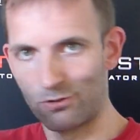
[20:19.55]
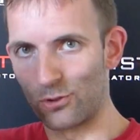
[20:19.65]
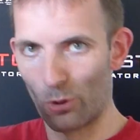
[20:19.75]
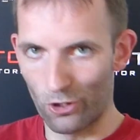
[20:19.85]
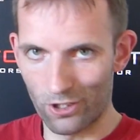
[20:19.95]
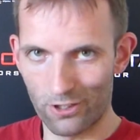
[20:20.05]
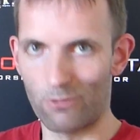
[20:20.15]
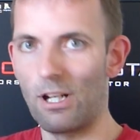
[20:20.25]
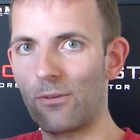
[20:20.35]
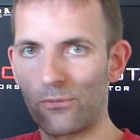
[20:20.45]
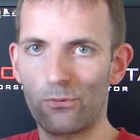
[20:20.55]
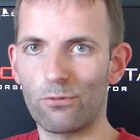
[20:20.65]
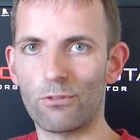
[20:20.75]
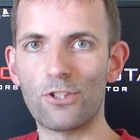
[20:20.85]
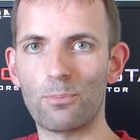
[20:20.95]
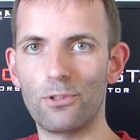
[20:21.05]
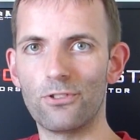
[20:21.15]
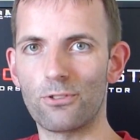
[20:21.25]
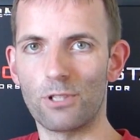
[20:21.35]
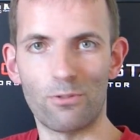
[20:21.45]
torque ref
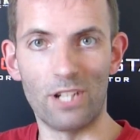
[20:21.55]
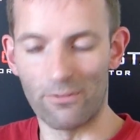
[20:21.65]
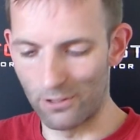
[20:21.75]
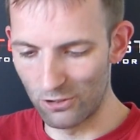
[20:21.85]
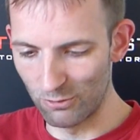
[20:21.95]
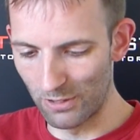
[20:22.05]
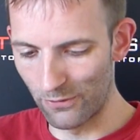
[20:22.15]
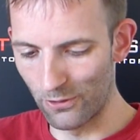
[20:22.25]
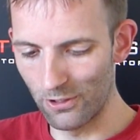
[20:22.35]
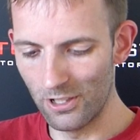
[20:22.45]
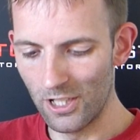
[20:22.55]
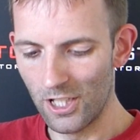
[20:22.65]
response, which we never could before.